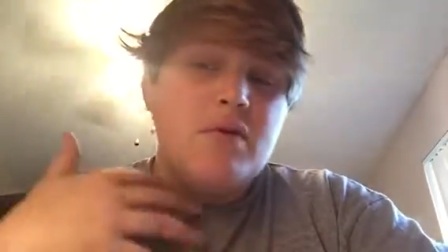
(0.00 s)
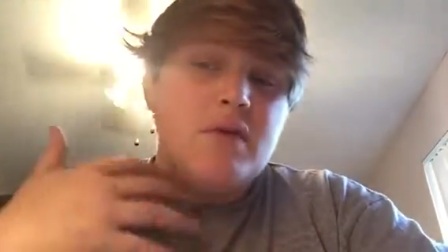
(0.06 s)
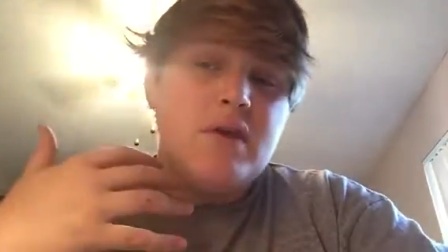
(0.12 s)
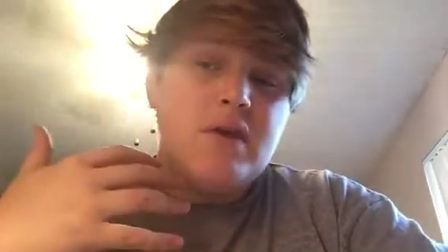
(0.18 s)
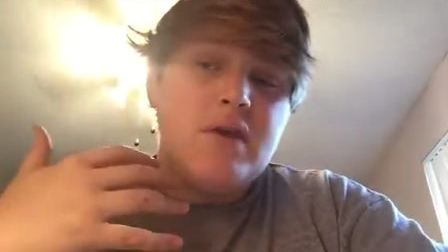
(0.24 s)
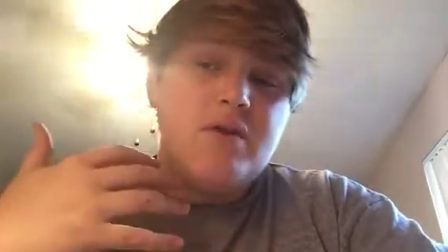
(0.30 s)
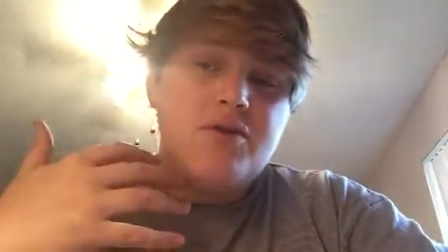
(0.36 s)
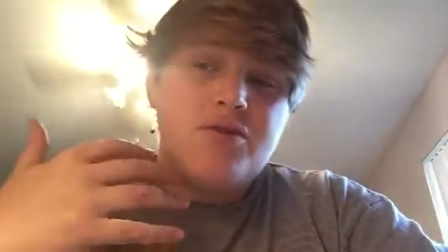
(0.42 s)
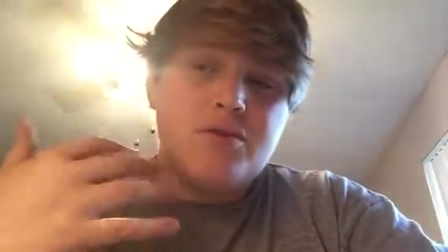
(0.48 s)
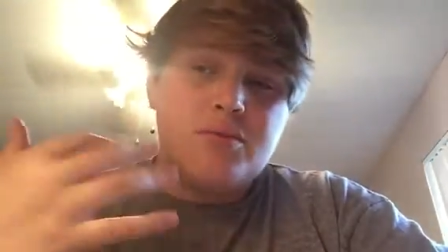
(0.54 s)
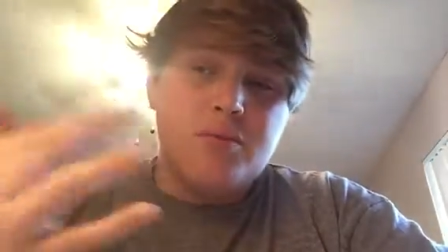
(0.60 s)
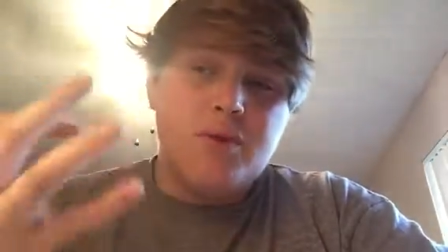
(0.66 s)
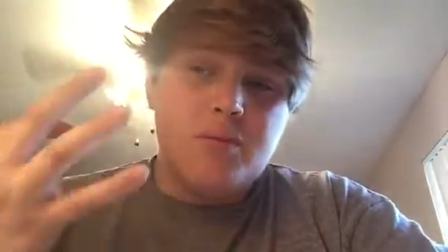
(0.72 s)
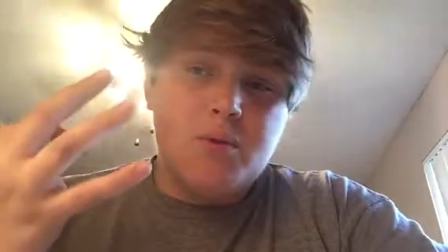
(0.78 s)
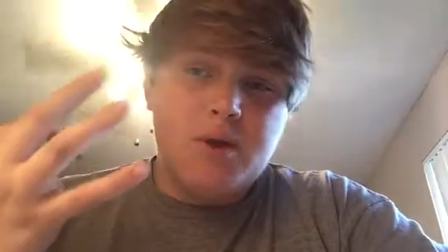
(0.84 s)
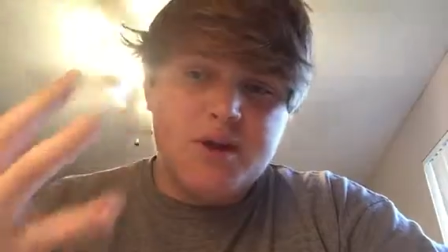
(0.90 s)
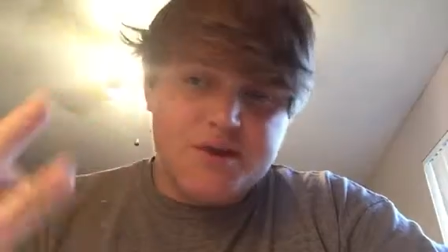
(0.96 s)
the
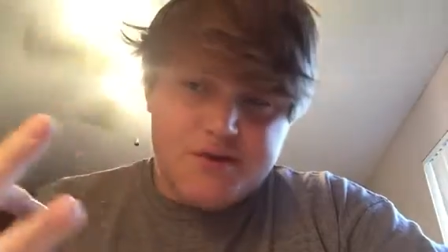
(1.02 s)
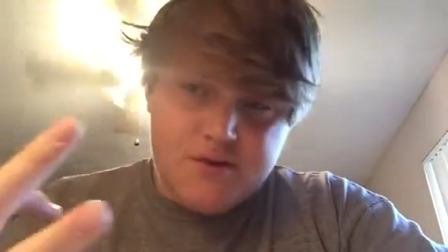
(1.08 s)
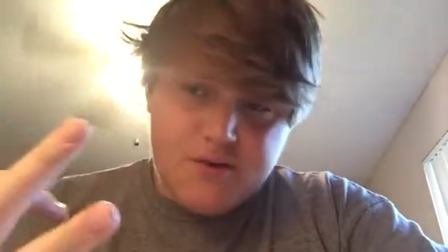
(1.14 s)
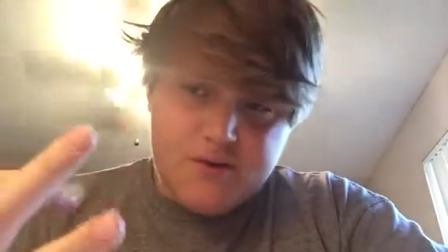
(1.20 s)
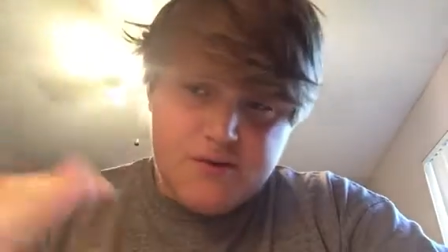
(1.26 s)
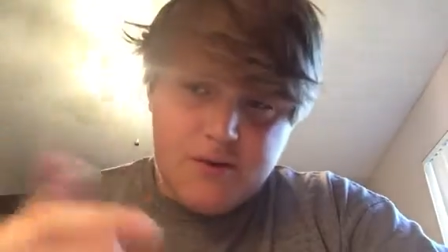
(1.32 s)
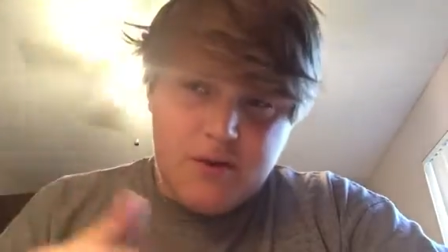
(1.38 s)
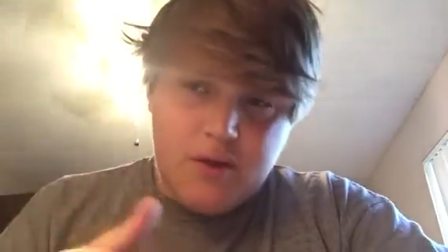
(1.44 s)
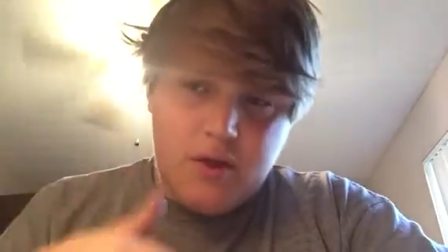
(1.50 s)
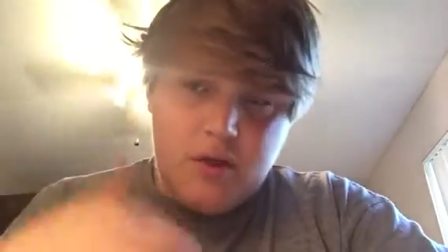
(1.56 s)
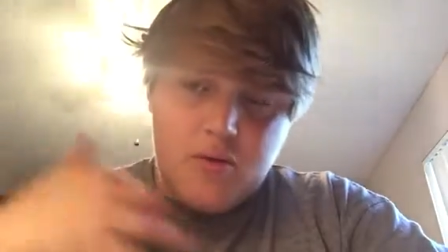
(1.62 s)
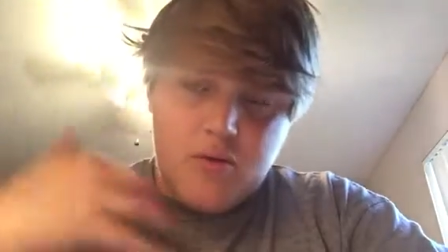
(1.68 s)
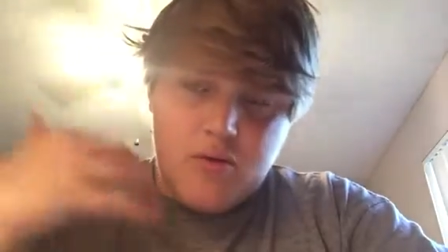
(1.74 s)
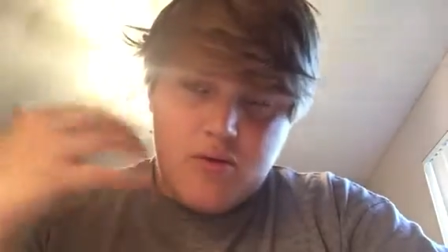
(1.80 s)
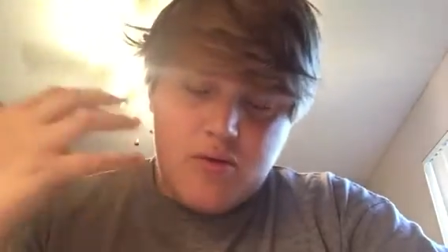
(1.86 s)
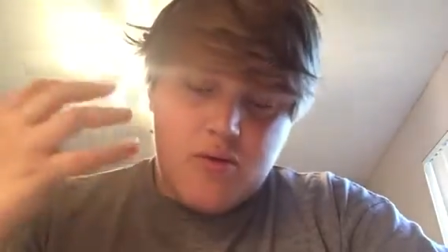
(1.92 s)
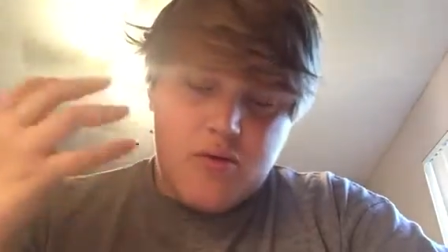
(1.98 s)
three registers or the
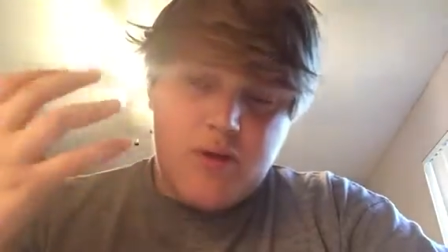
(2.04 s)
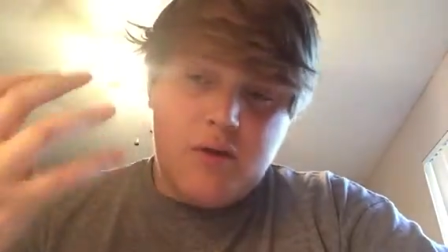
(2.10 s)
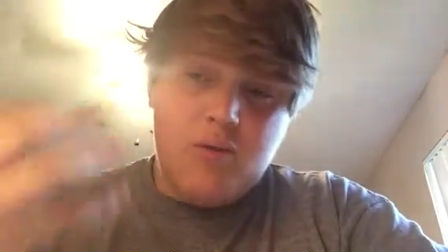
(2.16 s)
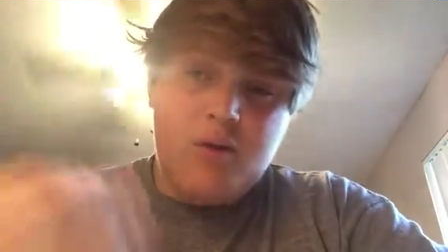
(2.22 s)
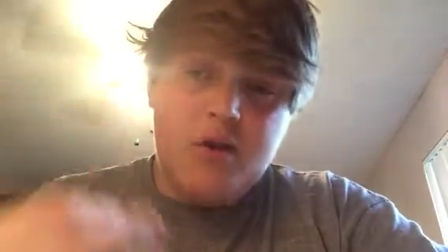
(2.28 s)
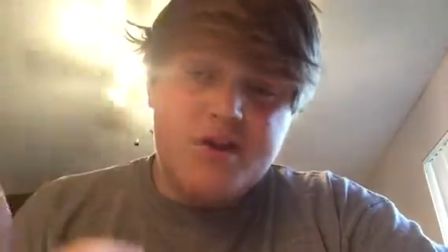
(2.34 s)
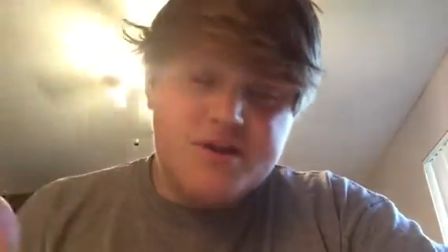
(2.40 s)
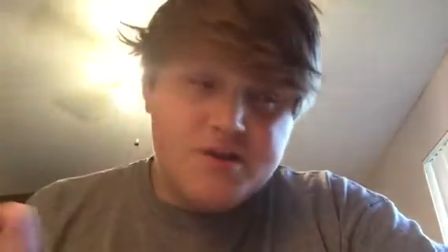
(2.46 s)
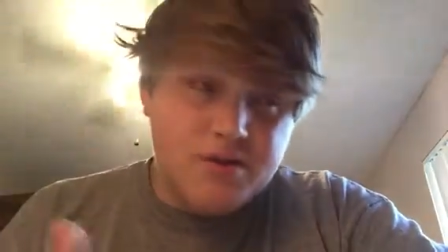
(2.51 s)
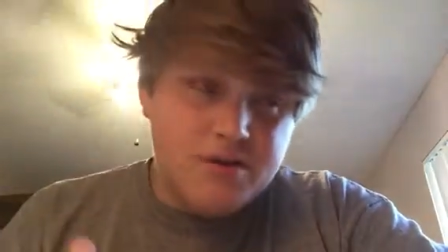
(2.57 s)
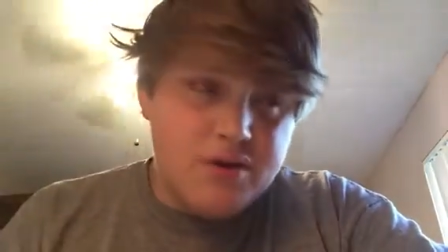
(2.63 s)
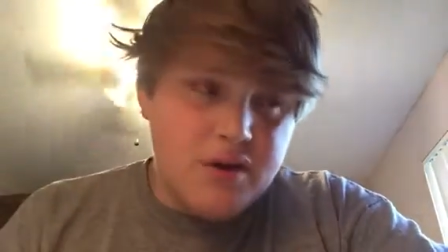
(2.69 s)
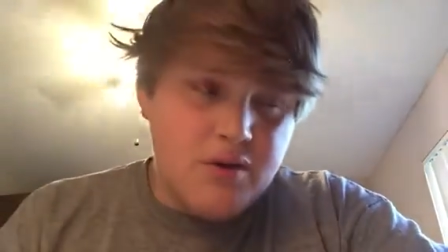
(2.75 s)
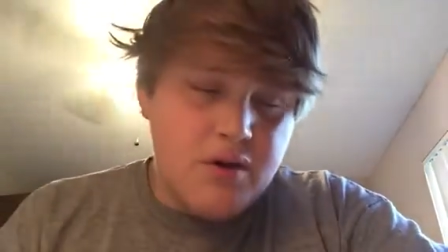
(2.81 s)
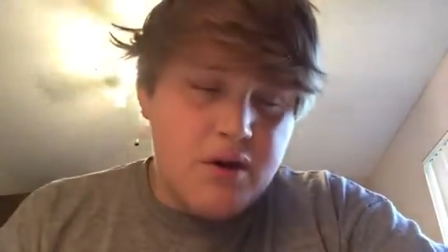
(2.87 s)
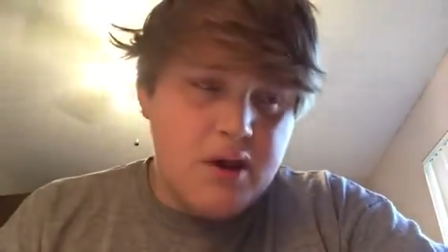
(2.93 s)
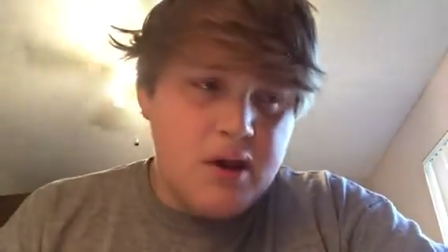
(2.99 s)
or the register
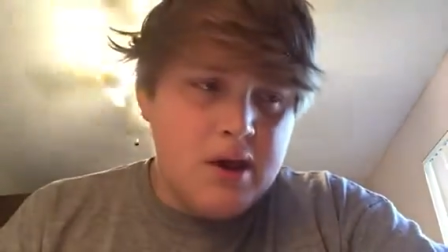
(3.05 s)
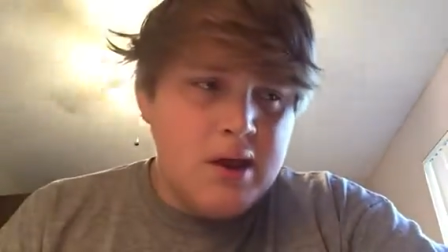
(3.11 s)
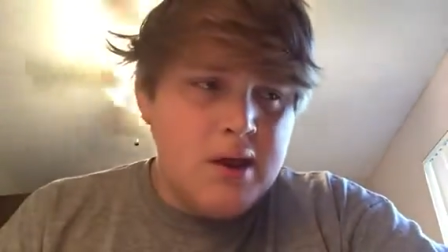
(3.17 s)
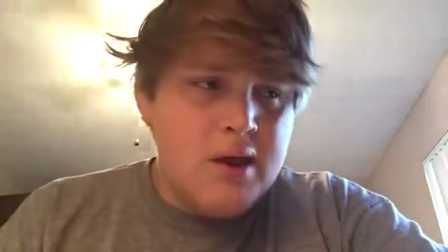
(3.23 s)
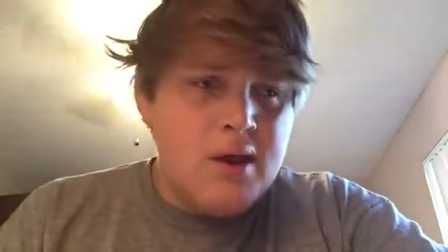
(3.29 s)
theory,